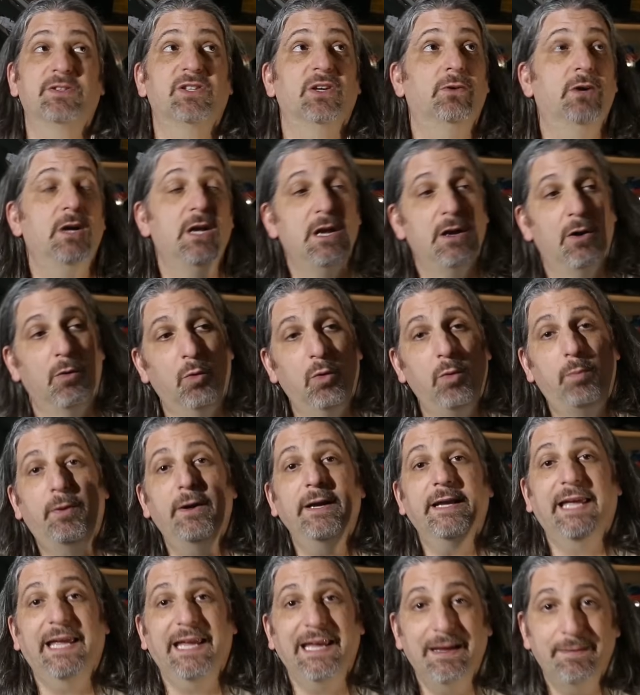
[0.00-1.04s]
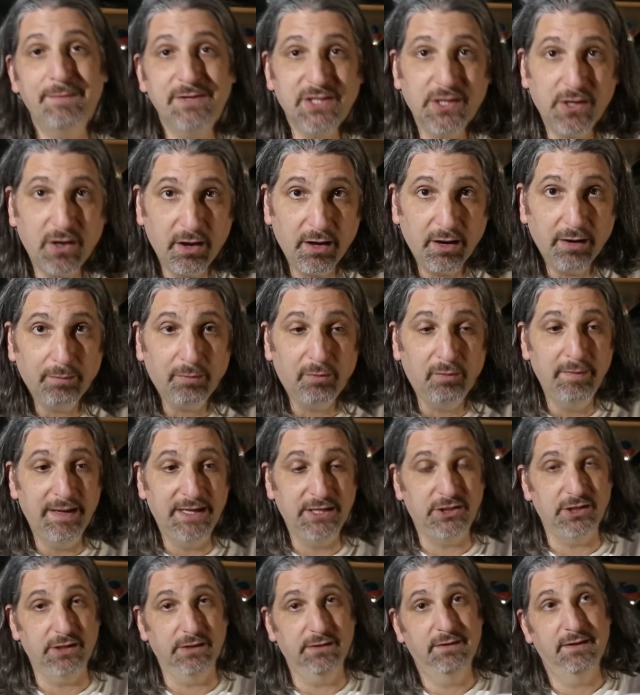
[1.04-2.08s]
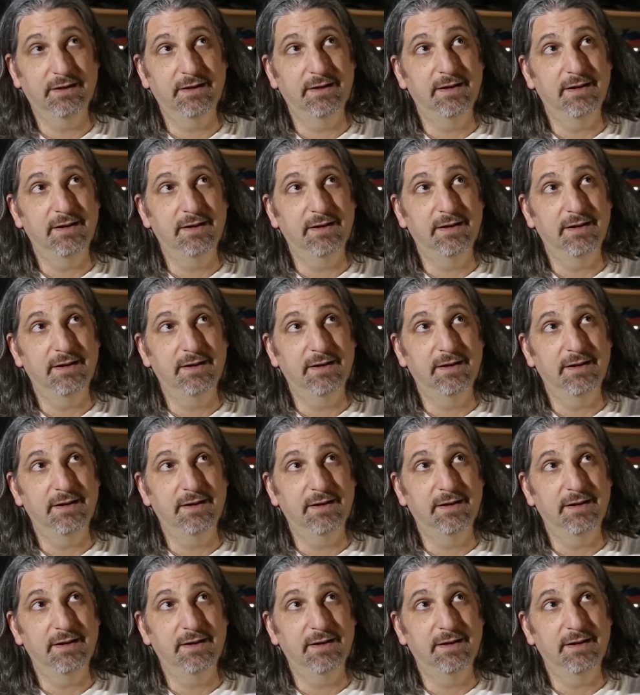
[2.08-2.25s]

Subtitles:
So we'll put cam as an honorable mention.